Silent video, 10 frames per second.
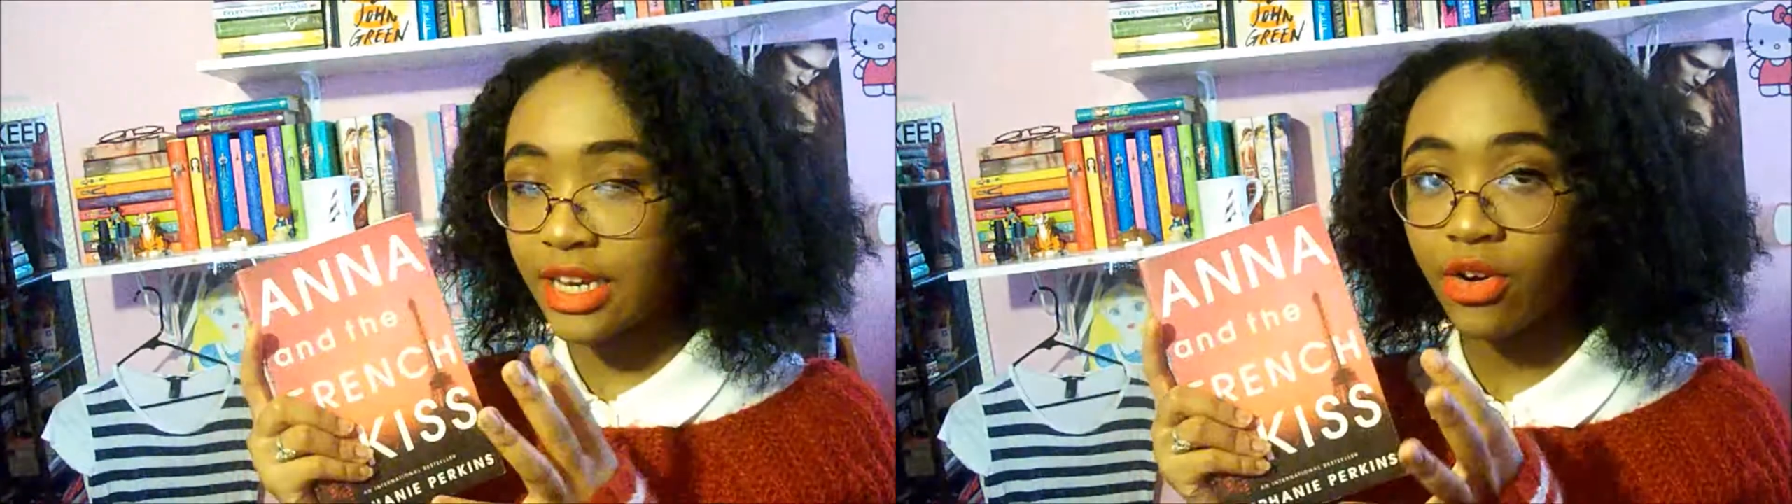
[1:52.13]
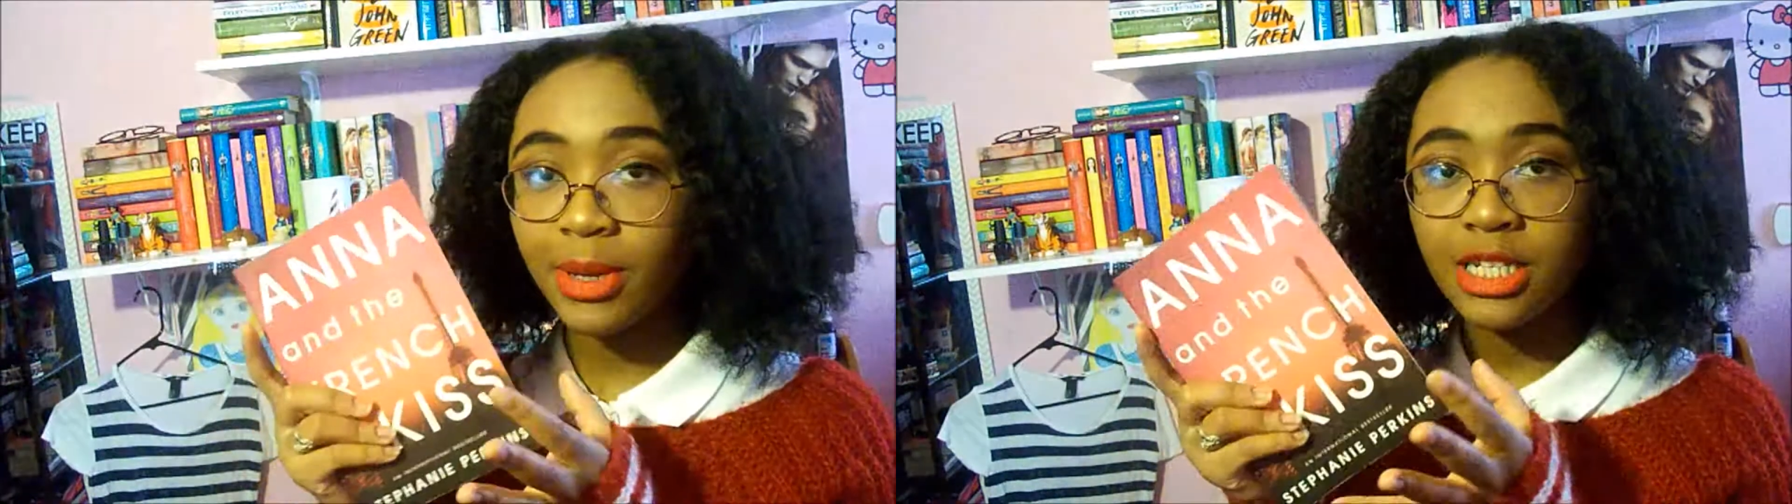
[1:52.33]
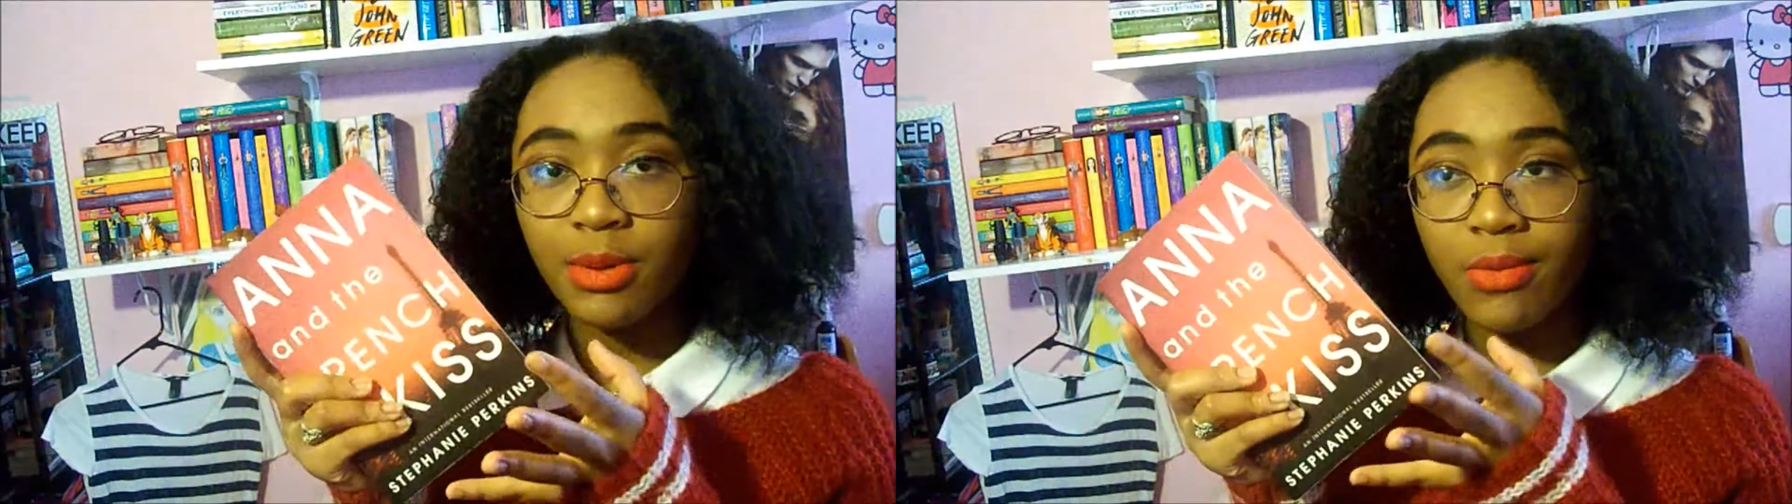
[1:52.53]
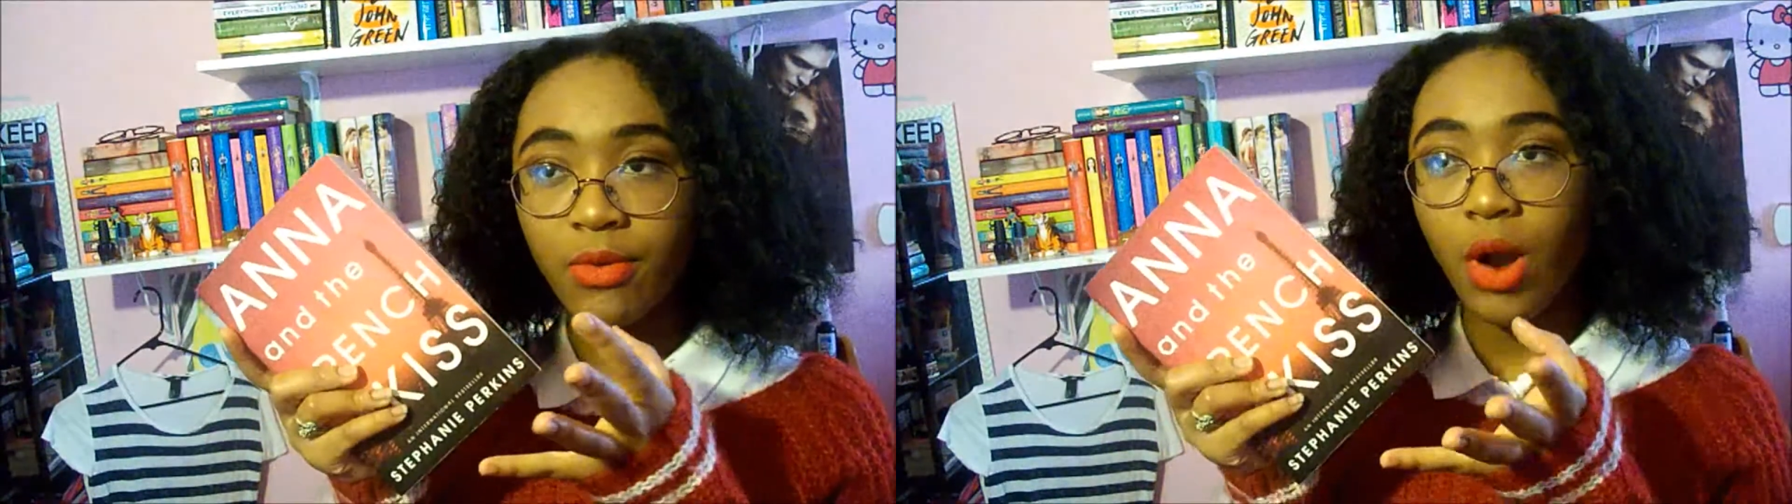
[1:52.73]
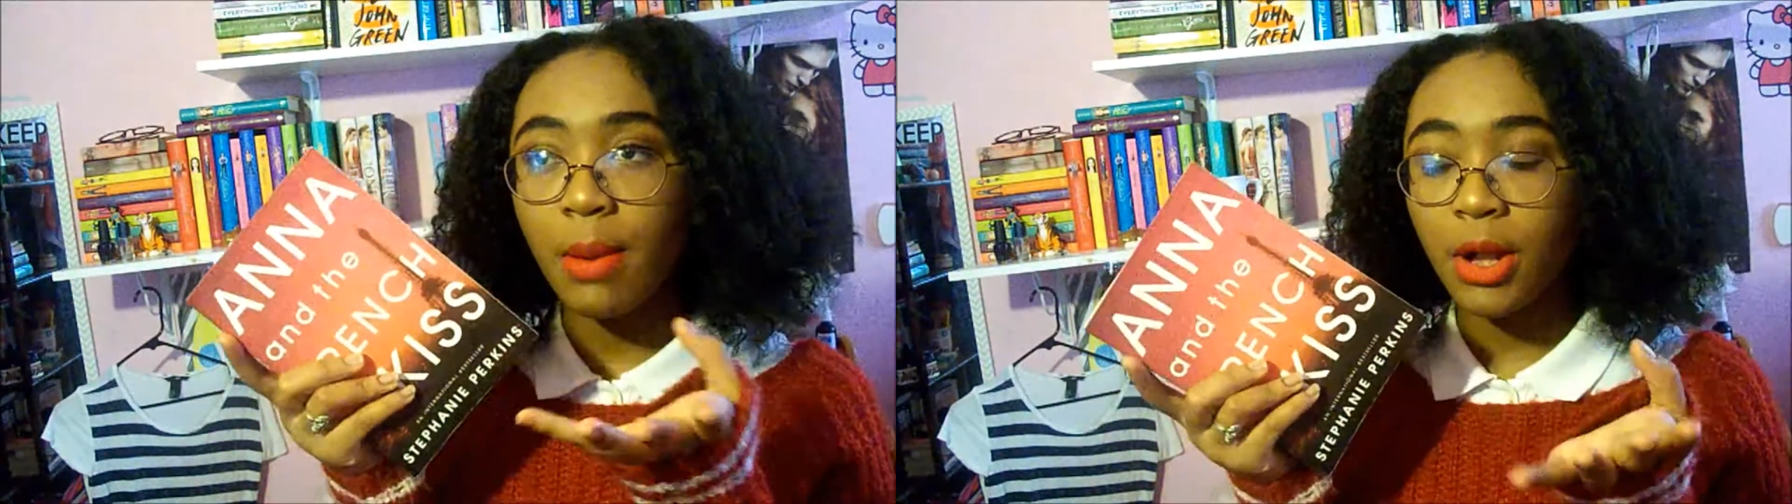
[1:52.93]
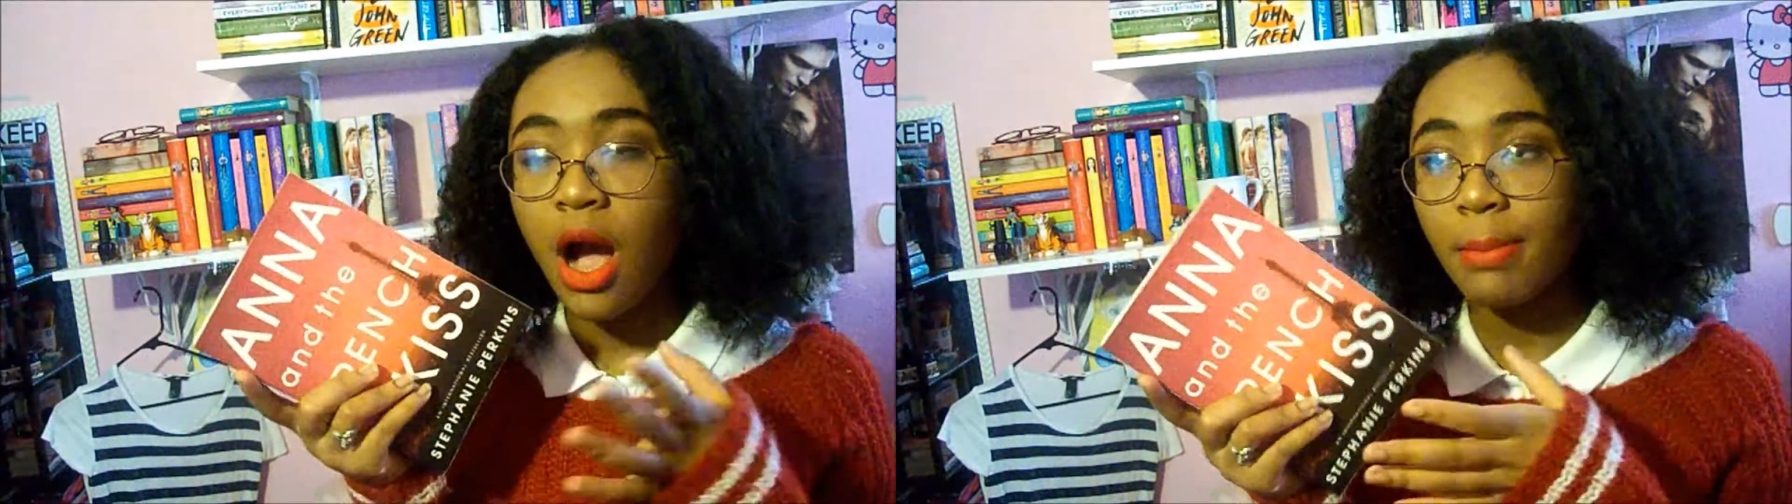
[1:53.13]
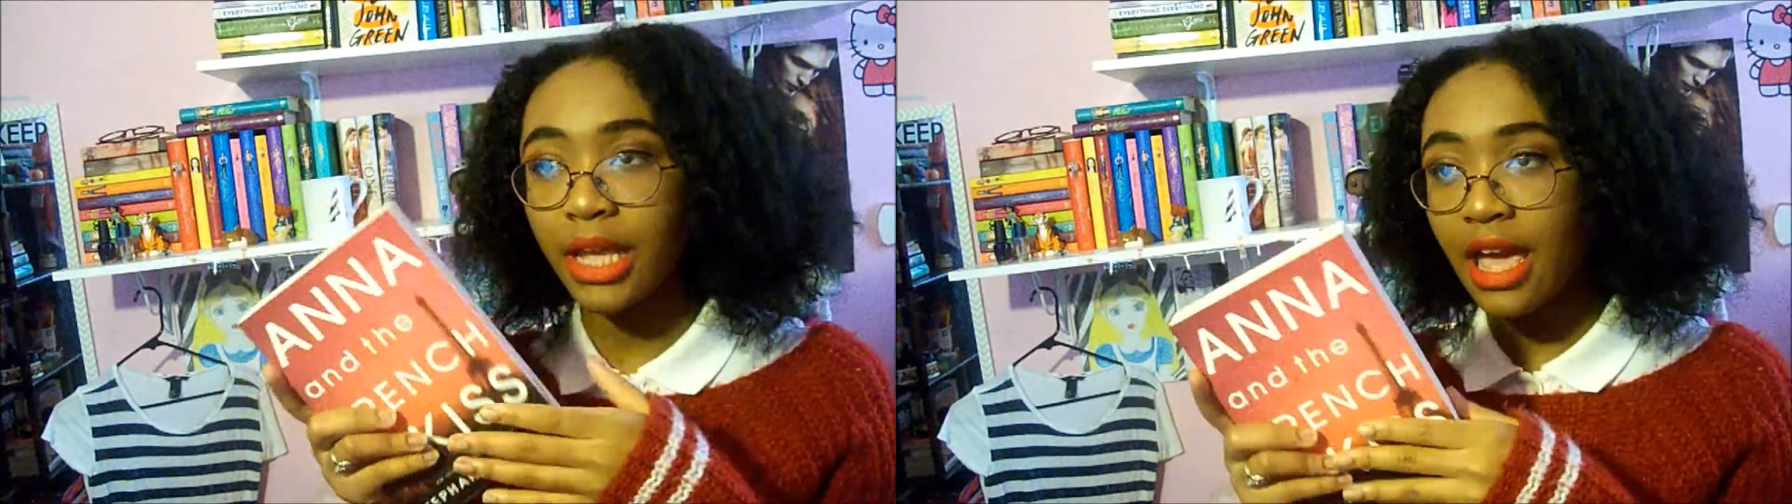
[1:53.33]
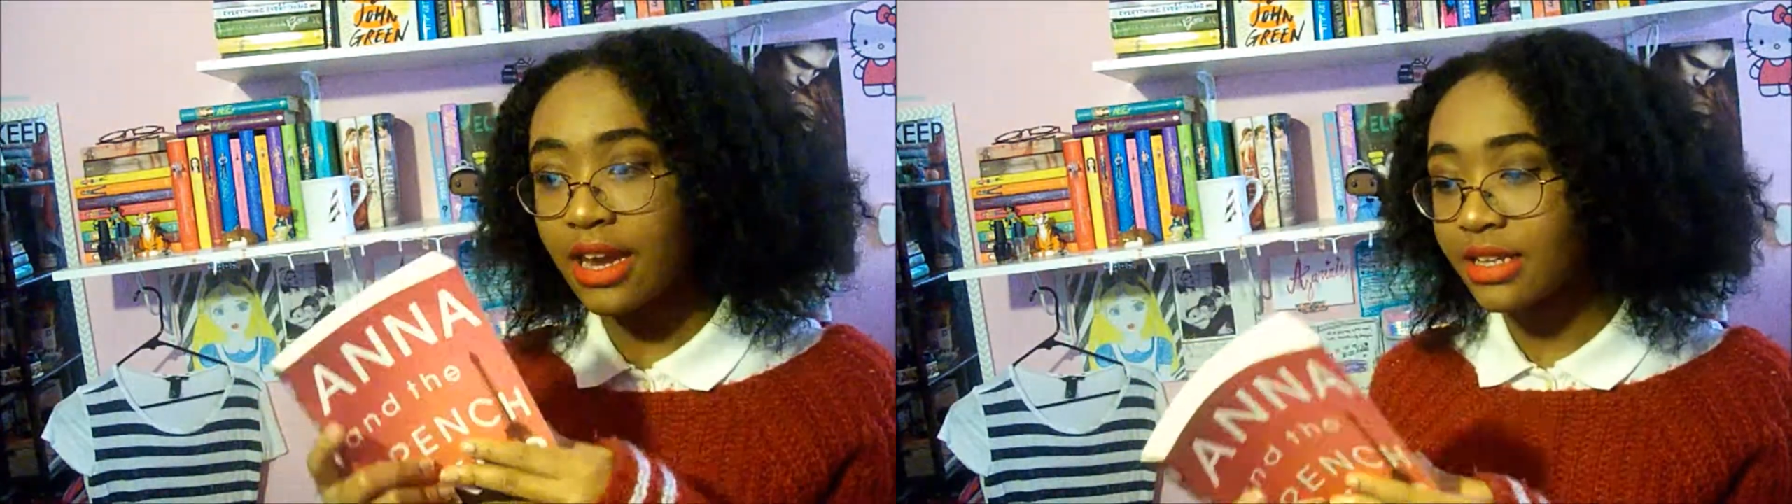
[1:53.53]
It reminds me of a rom-com again.